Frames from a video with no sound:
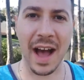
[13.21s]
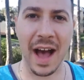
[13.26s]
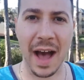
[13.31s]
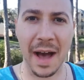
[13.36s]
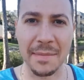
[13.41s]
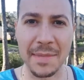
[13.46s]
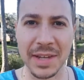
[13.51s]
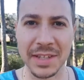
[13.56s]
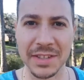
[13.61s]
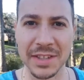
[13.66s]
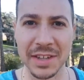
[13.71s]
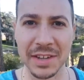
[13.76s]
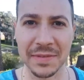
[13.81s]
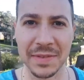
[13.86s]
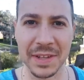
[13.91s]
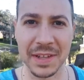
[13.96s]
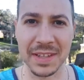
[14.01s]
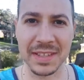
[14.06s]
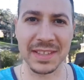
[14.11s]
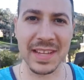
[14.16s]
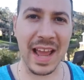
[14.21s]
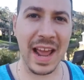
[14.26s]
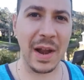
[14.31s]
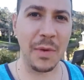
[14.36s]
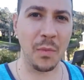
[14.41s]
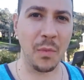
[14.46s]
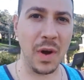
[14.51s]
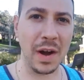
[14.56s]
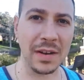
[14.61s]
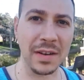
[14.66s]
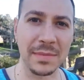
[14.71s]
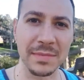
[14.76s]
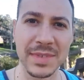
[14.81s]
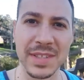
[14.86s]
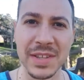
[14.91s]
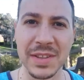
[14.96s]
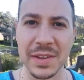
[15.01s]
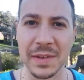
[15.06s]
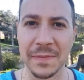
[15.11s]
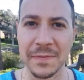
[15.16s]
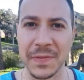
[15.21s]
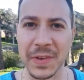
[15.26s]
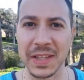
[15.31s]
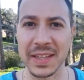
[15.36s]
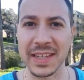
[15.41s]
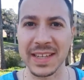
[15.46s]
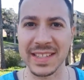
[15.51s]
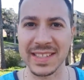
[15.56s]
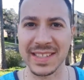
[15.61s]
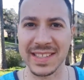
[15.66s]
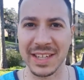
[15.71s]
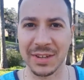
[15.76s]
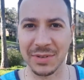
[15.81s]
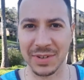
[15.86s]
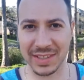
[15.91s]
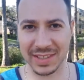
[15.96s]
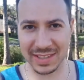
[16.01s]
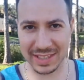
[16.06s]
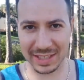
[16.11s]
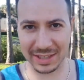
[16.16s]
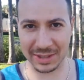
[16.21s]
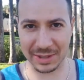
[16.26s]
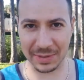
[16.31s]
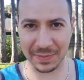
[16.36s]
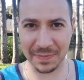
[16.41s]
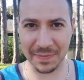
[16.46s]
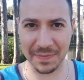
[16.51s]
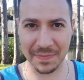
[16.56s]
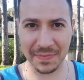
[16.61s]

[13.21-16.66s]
I'm LJ Avilas, and welcome to the Affiliate Secret System.